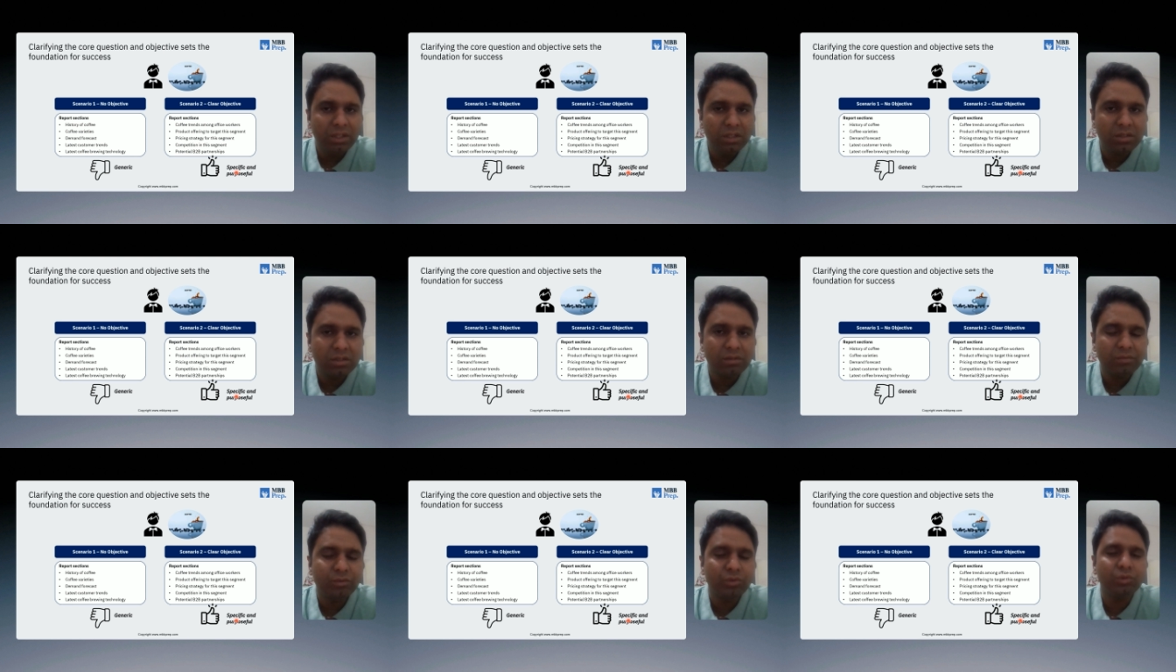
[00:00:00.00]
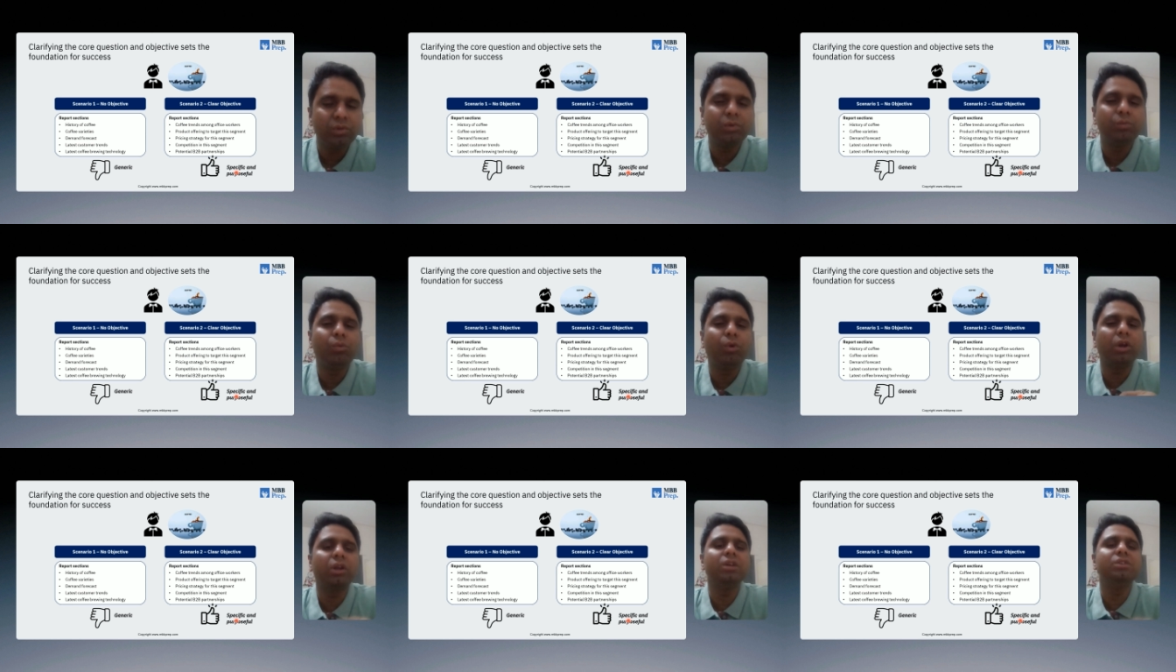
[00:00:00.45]
interviewer
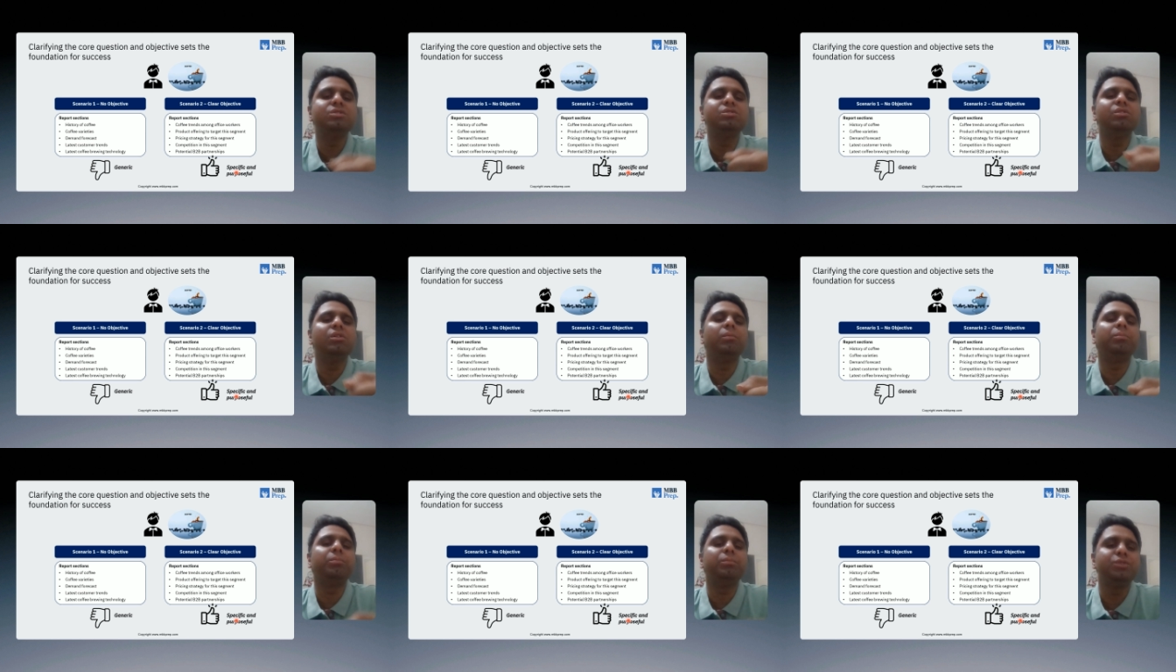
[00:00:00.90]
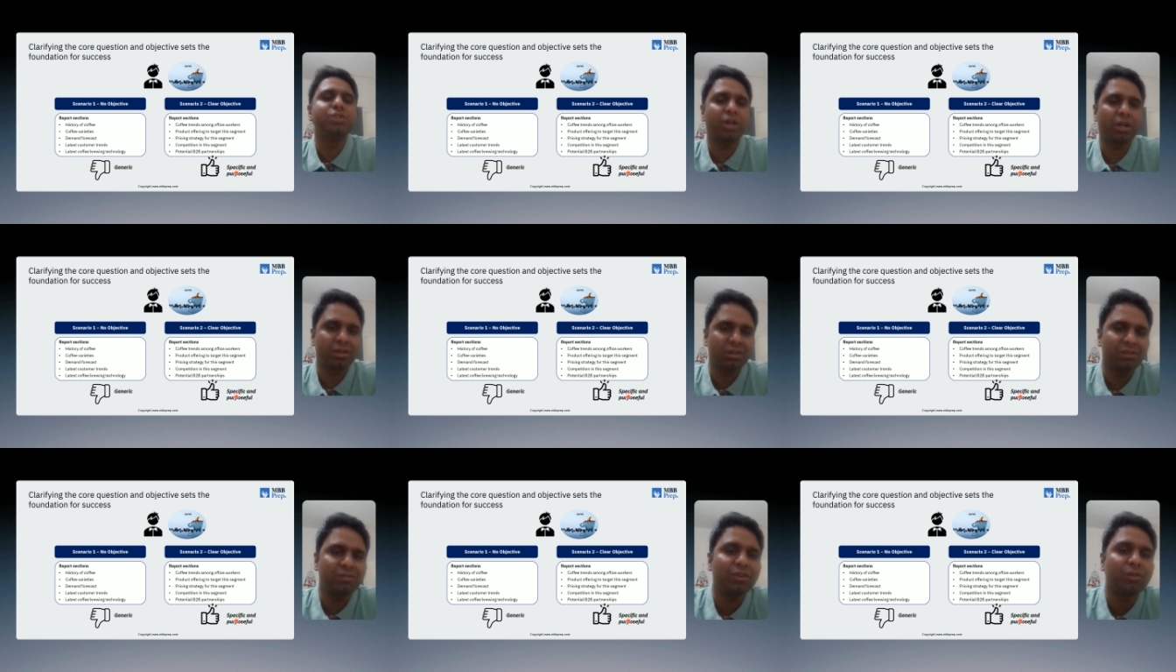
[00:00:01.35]
what is the
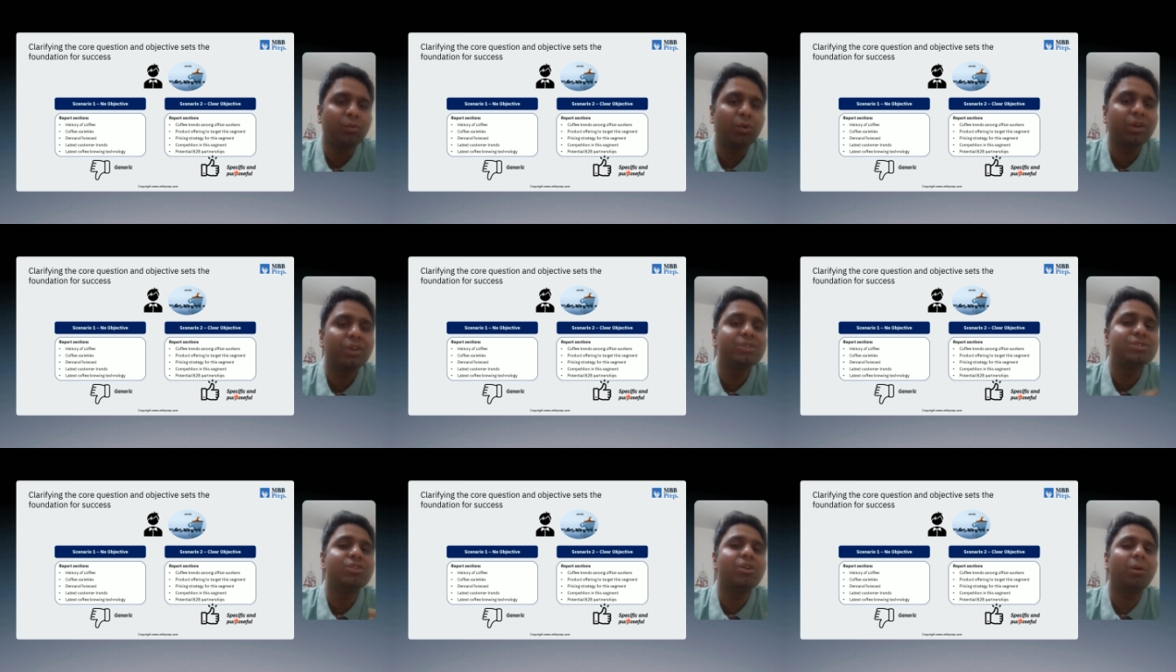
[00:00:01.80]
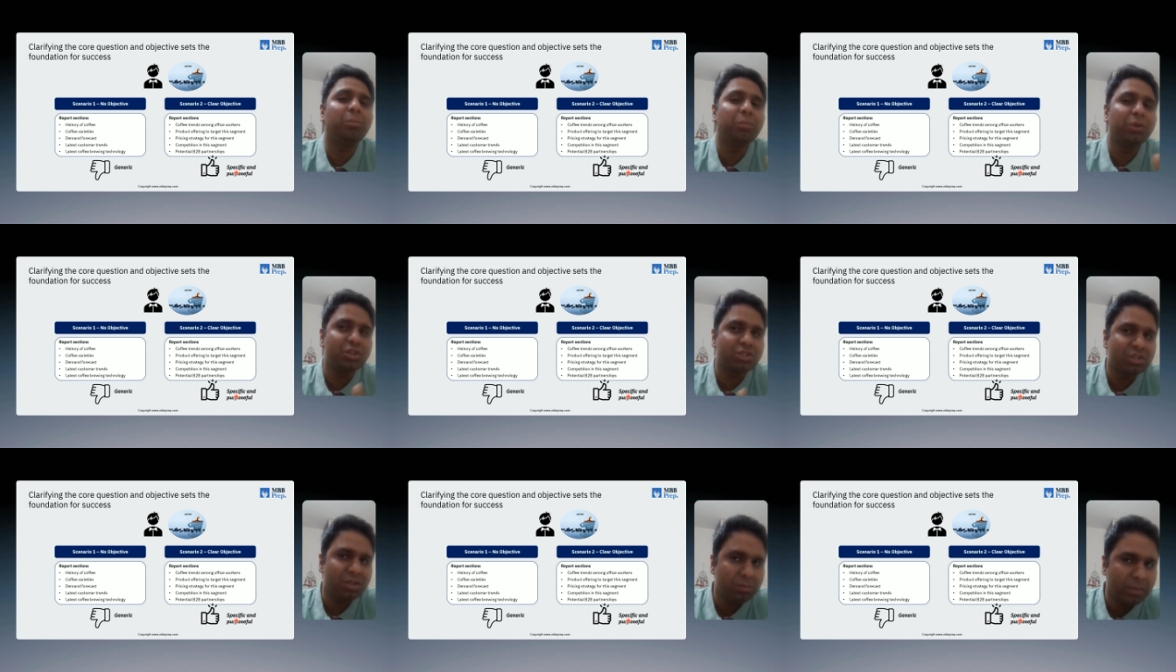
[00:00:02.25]
objective or what is the
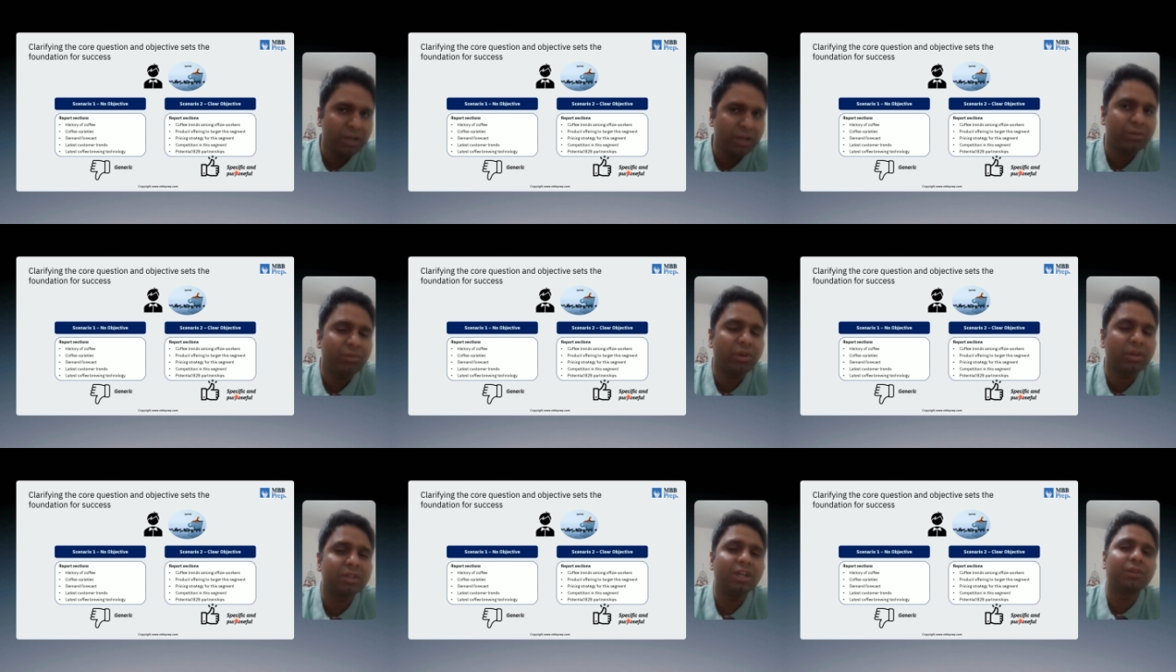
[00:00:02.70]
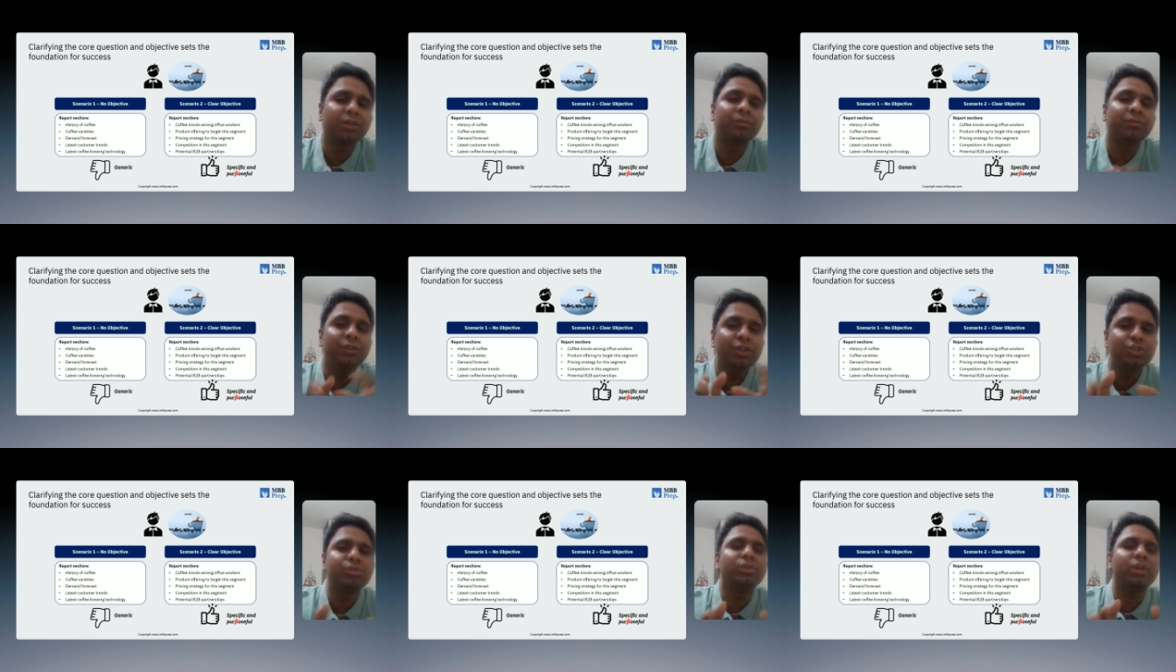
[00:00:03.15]
operational metric that
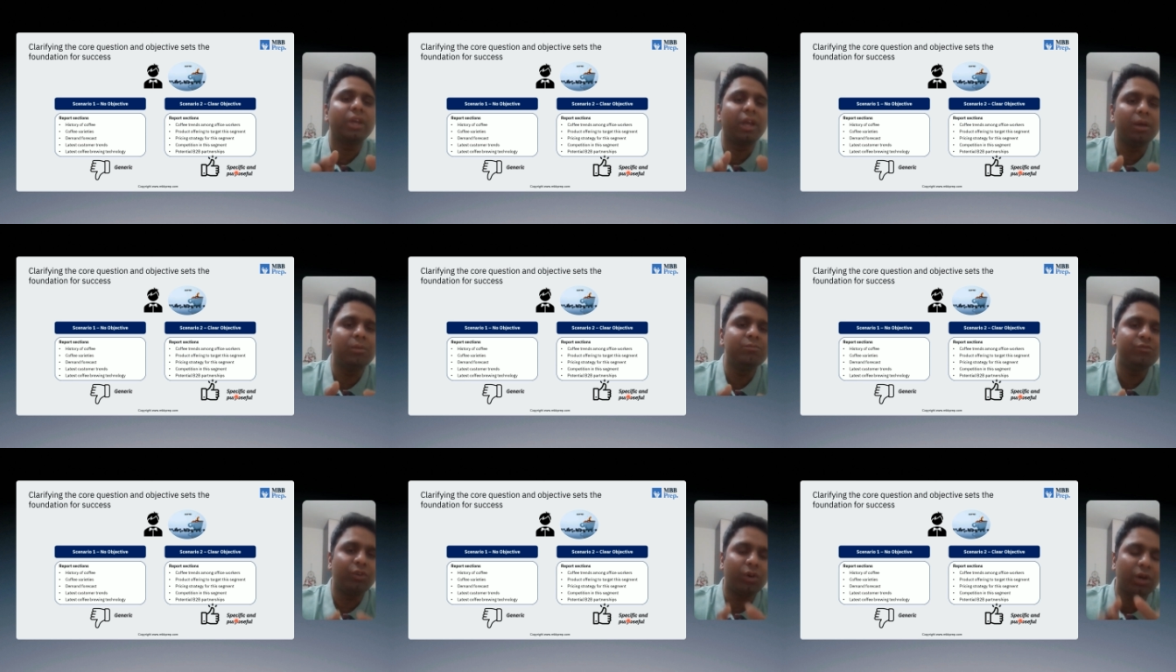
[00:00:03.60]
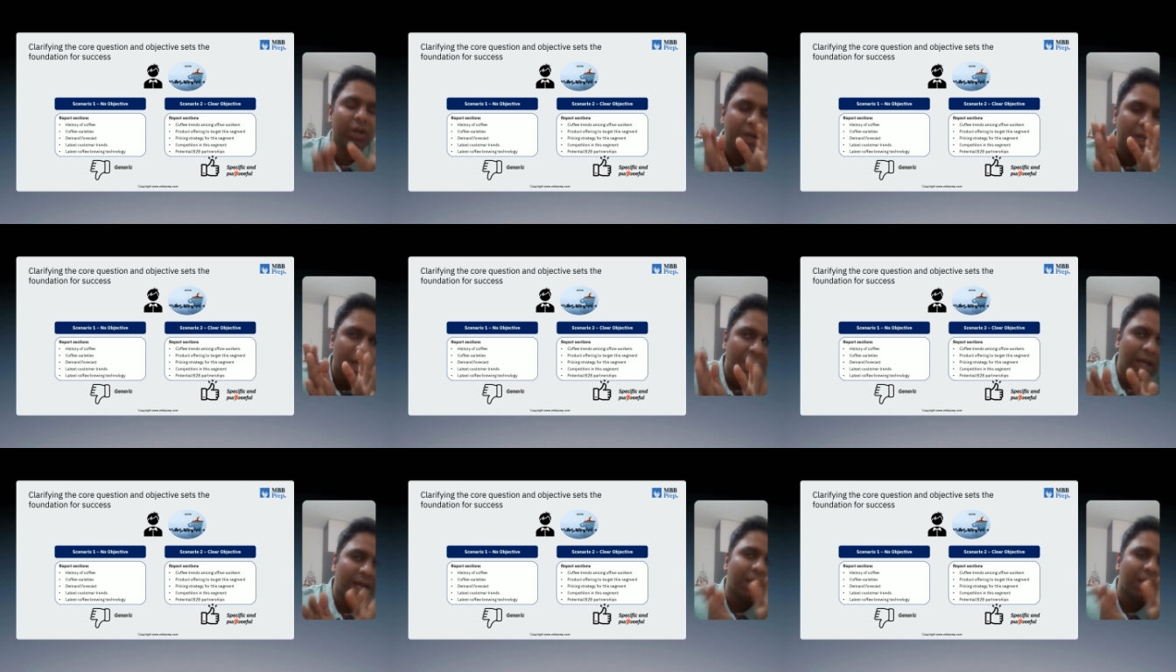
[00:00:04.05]
we should aim for
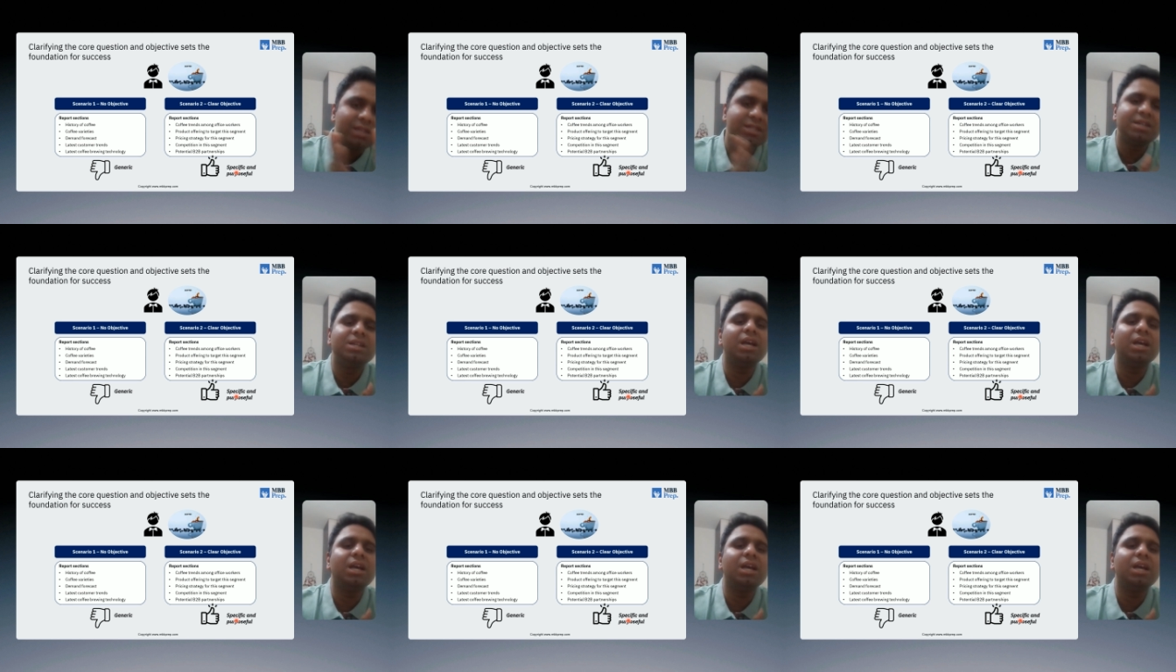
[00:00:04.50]
as I